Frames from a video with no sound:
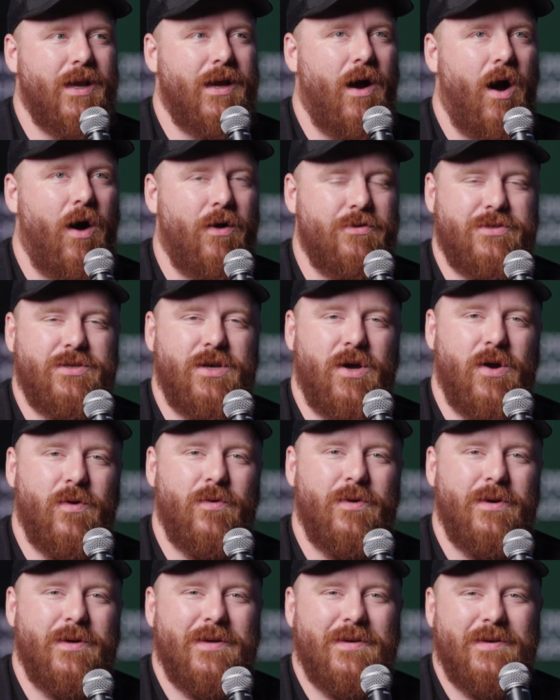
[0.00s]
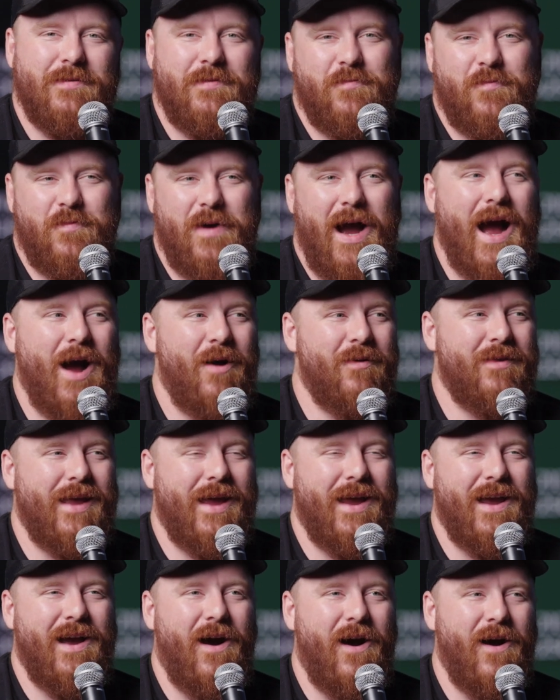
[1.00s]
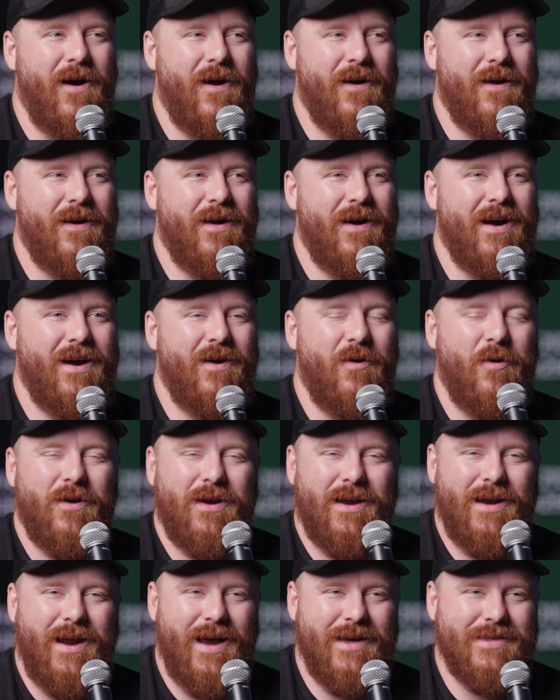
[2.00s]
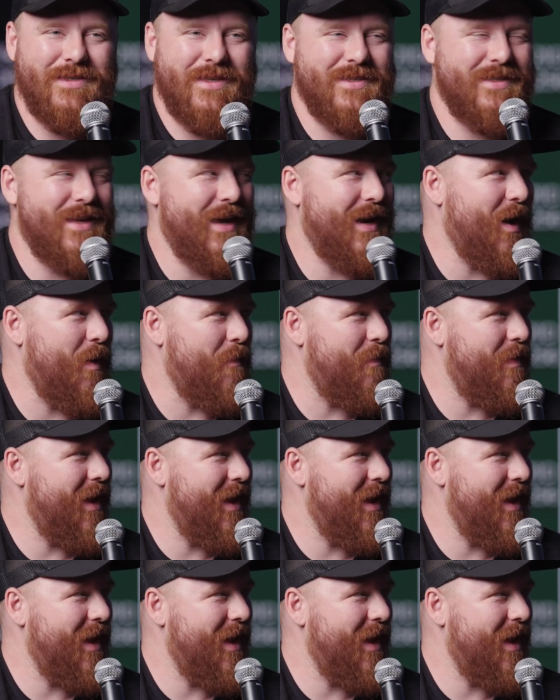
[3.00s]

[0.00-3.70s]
also how they are organized and set up.